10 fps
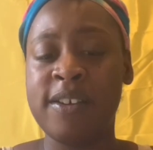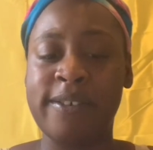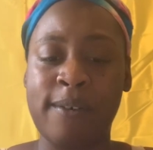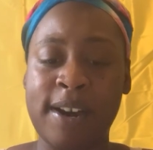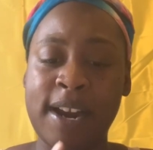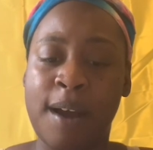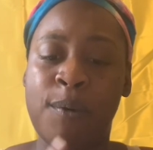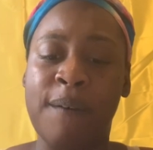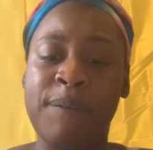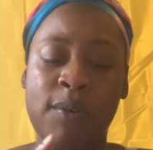So right now I
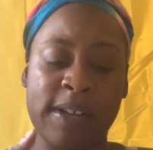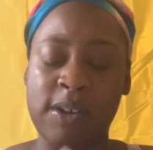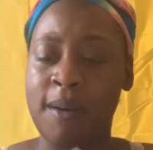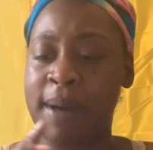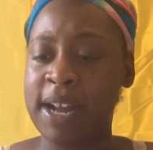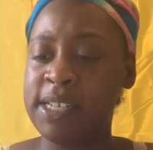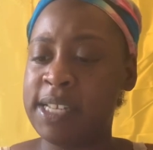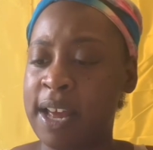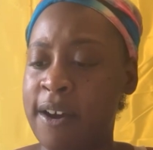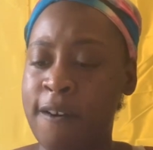want to focus on
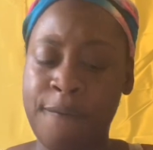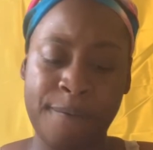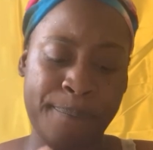myself.